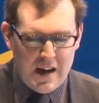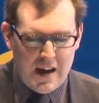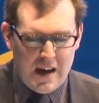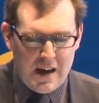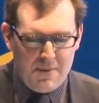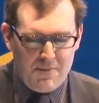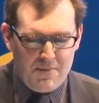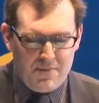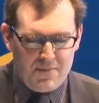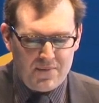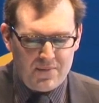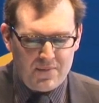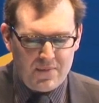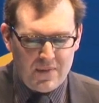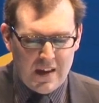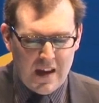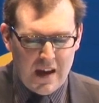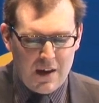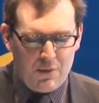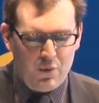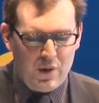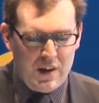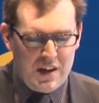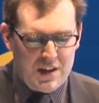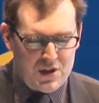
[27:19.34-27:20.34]

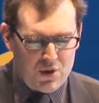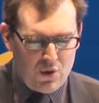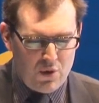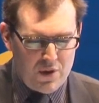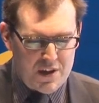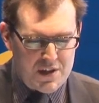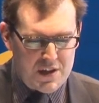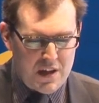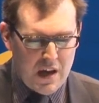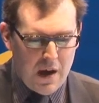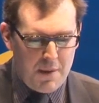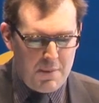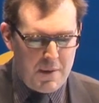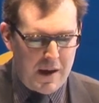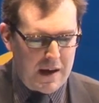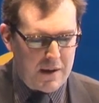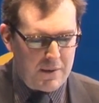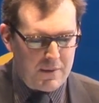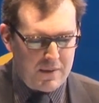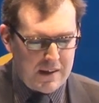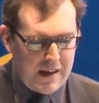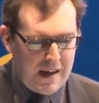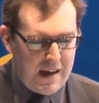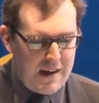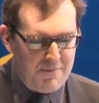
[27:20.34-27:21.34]
And we saw this coming,
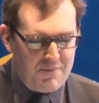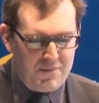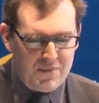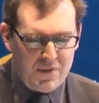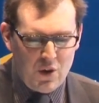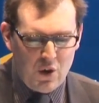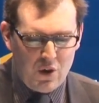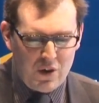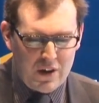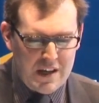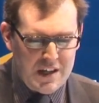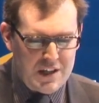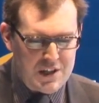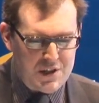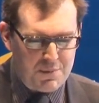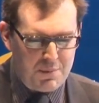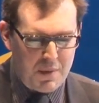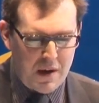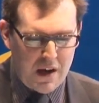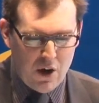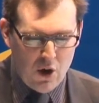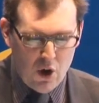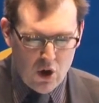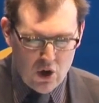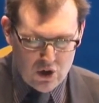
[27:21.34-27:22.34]
not
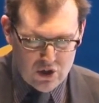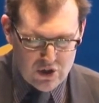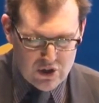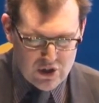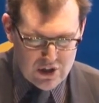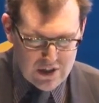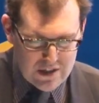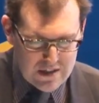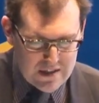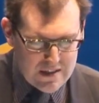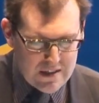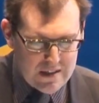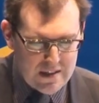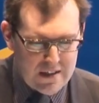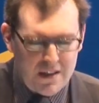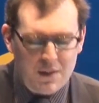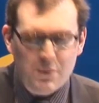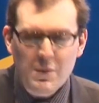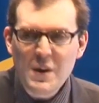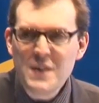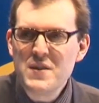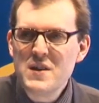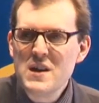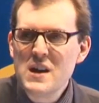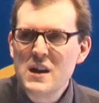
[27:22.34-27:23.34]
least because
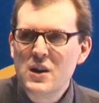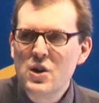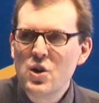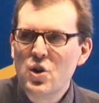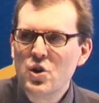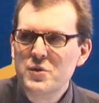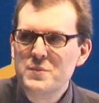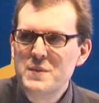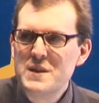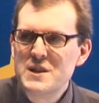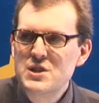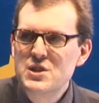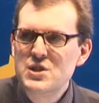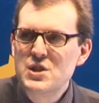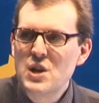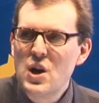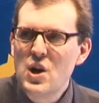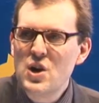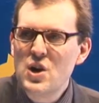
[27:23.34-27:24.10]
when The Economist